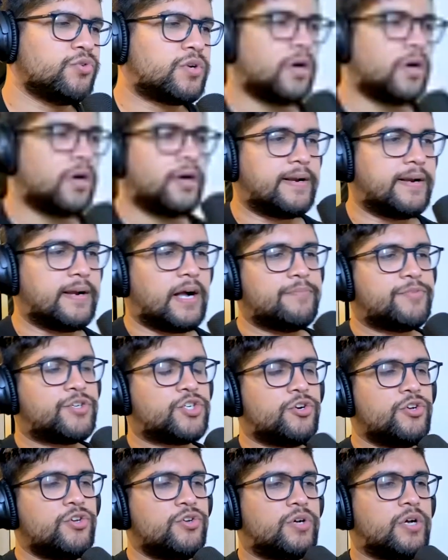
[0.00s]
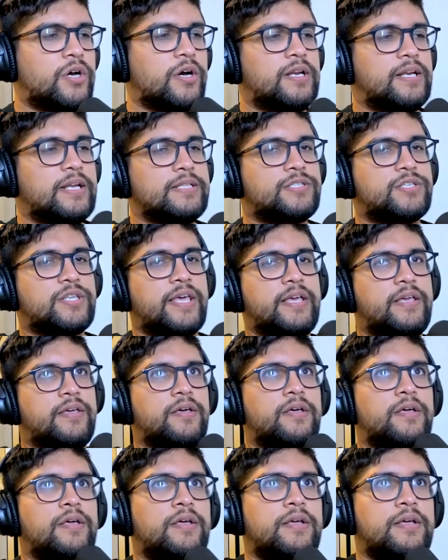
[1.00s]
could. It's like
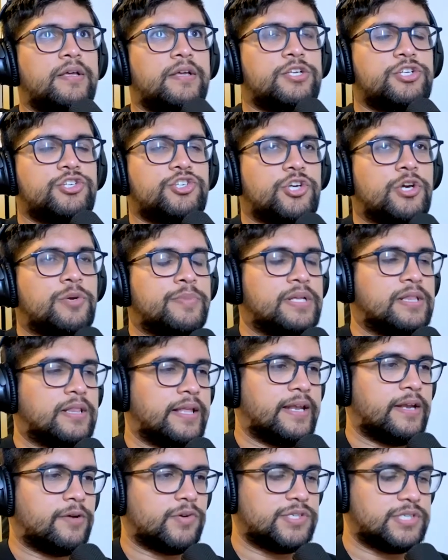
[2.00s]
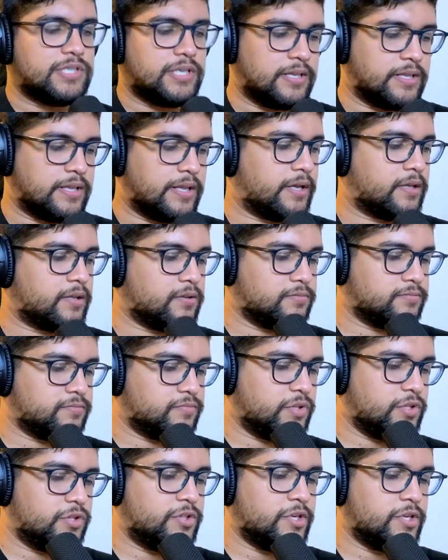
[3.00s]
Jeremy Lin was in like
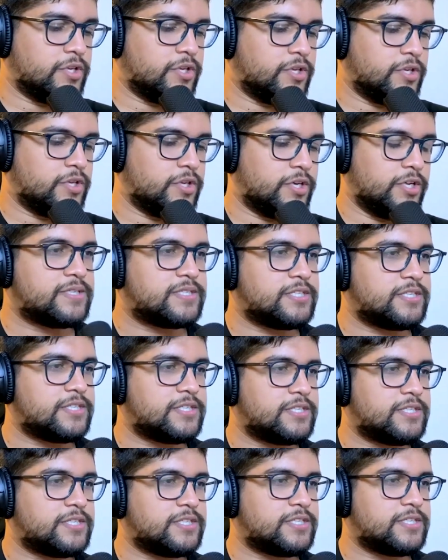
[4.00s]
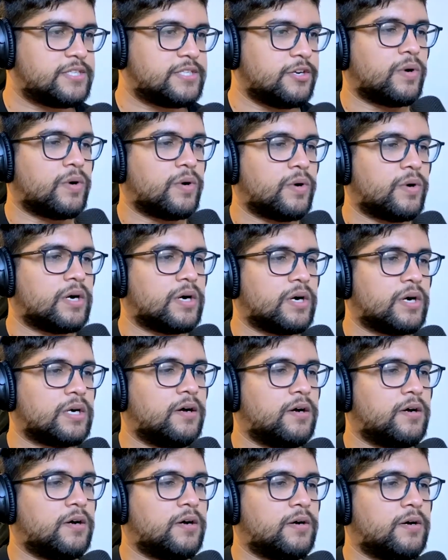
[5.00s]
the unique scenario where like
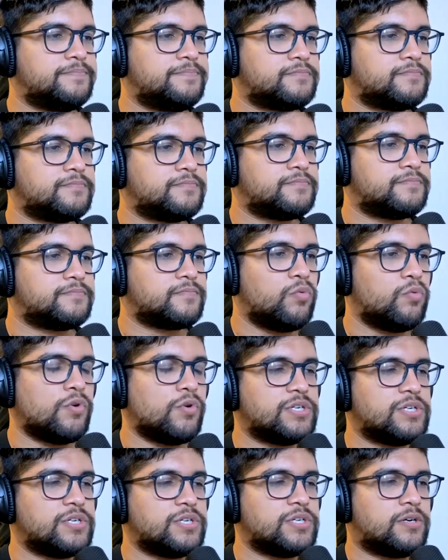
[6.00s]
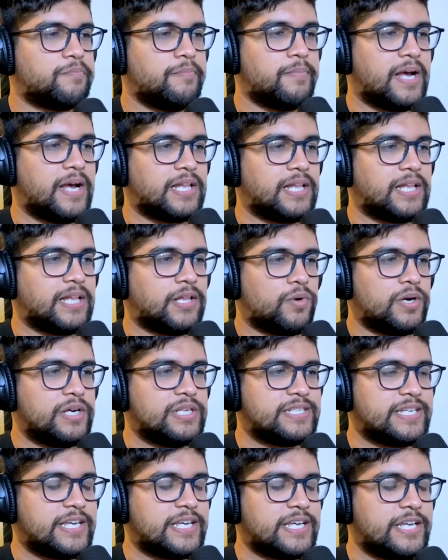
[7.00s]
what was it called? Melo
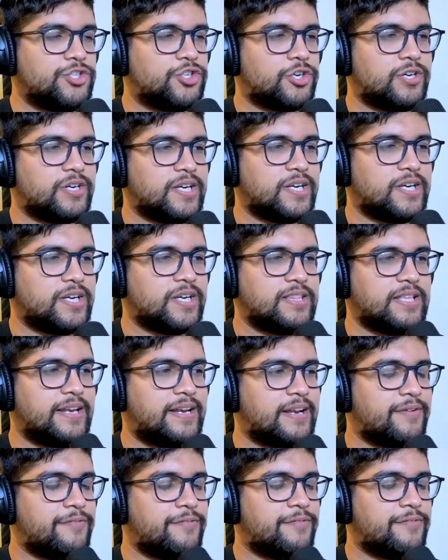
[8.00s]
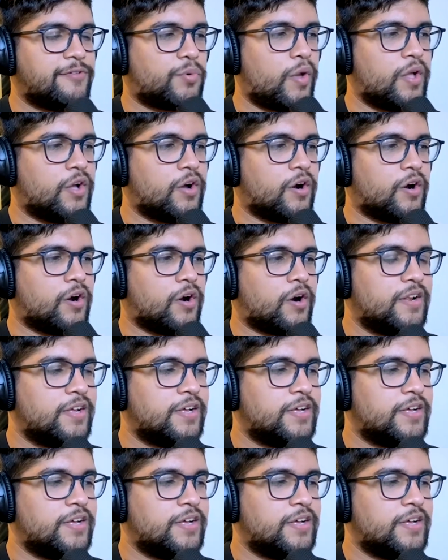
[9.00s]
was injured and then they didn't have a point guard,